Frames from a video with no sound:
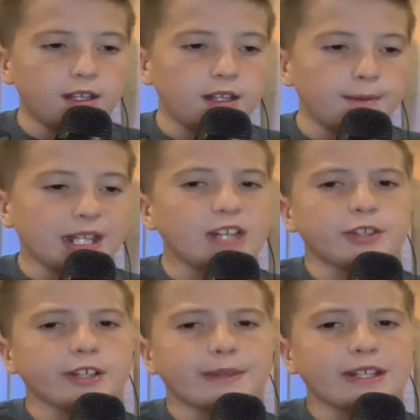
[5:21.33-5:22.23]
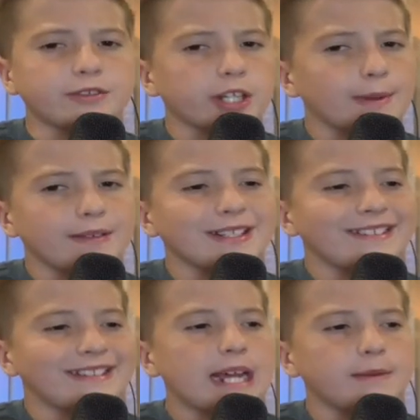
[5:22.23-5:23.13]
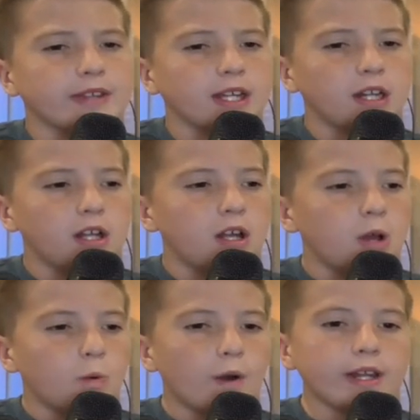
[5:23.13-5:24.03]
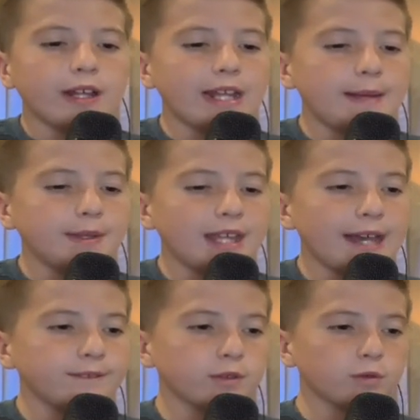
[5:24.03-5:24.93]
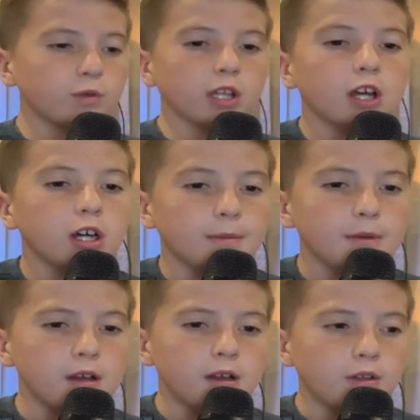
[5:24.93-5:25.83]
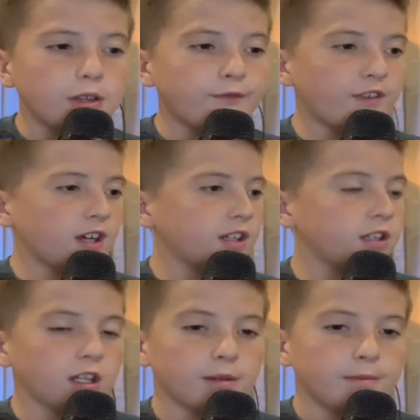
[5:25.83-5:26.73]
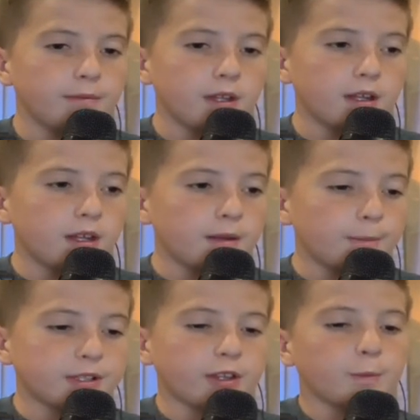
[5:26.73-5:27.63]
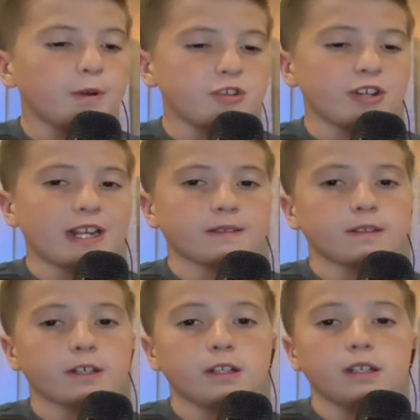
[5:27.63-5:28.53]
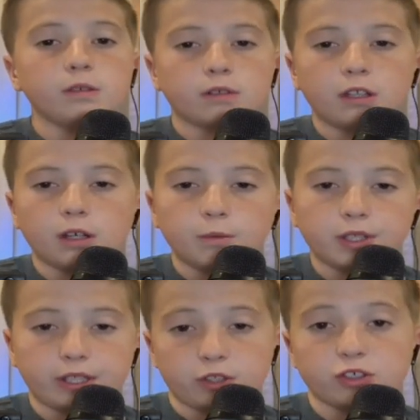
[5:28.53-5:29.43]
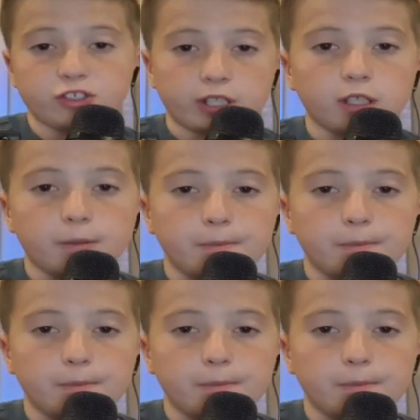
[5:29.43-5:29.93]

But they don't talk. They don't talk about. It, they just named that. Why not name it the After School Club, the Fun Club? because they're pushing against the Good News Club, which is a Christian club.